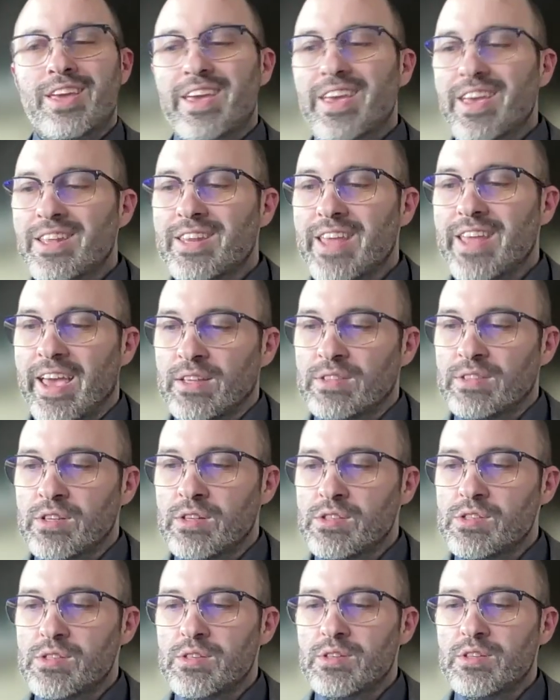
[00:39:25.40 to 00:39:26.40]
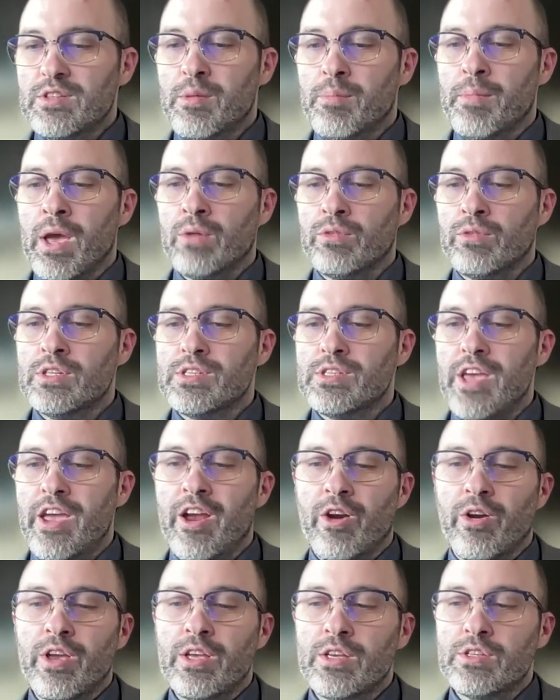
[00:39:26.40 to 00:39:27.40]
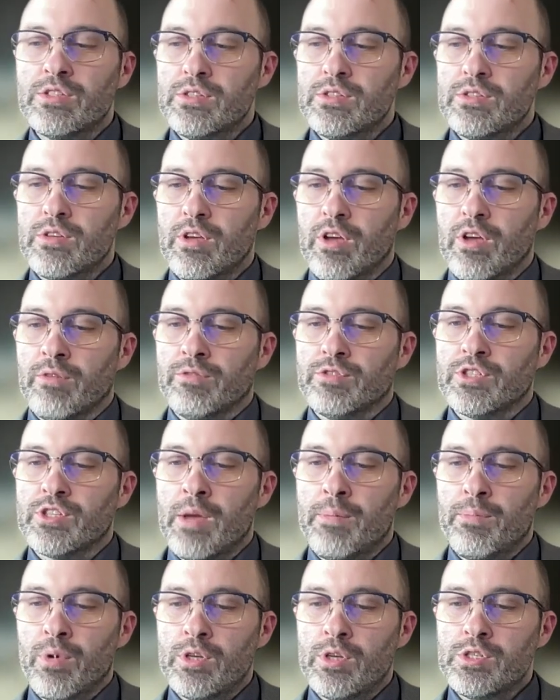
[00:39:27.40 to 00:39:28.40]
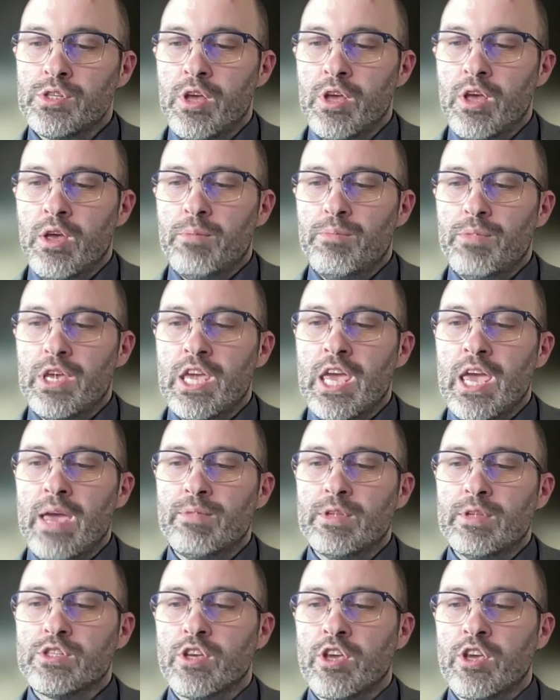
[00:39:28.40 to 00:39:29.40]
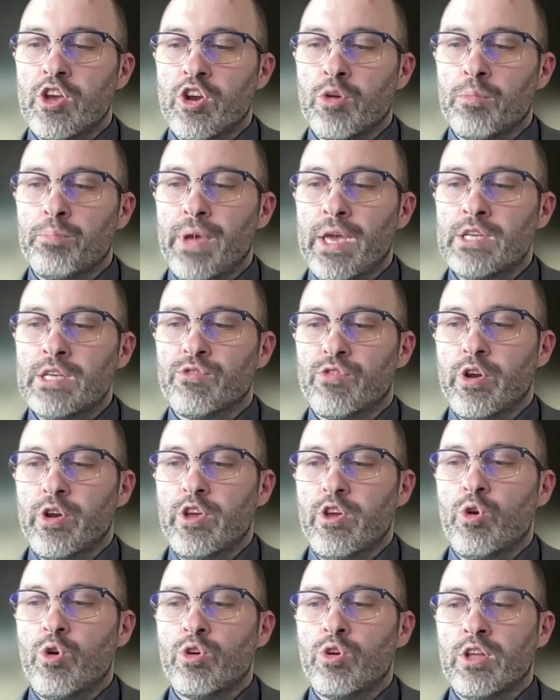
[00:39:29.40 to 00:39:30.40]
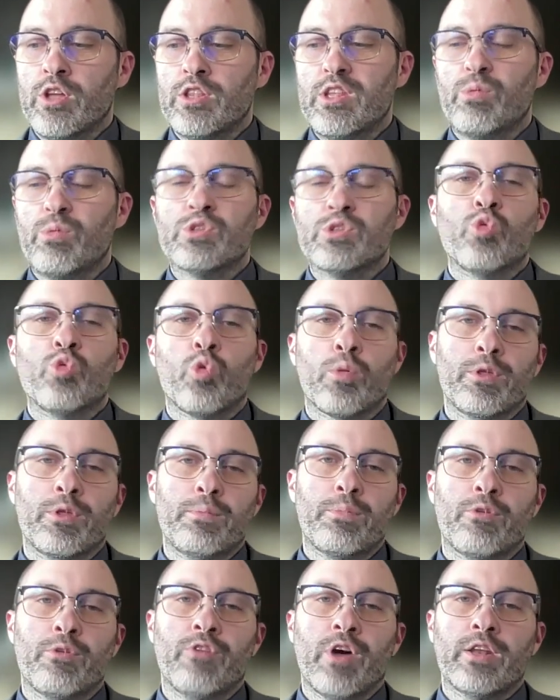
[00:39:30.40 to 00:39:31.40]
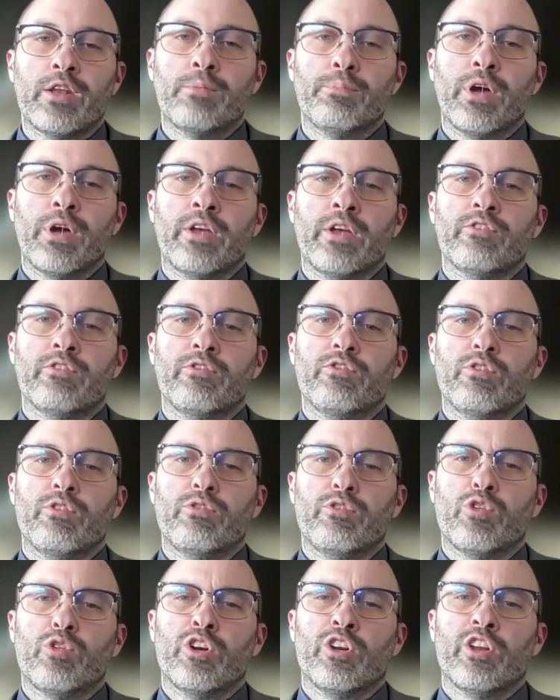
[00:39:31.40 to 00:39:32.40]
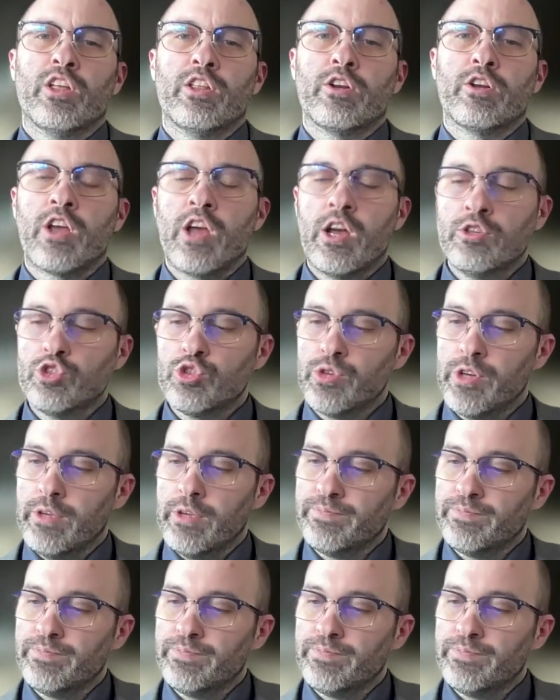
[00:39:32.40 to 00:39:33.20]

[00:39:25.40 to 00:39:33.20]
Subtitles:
In essence, the mountainous areas of Cyprus became the secure base for EOKA that was normally provided for another country.